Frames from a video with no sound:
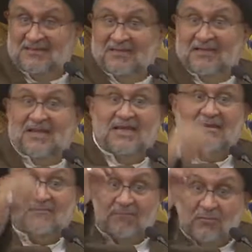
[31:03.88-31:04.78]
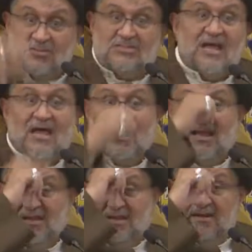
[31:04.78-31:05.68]
and if Musa
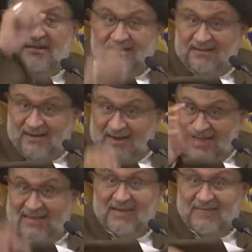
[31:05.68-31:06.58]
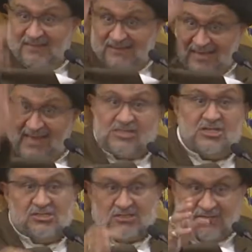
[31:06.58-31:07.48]
didn't agree with the
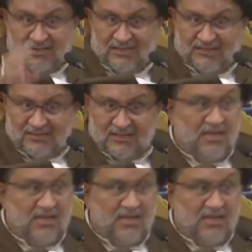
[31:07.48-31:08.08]
actions of Khidr,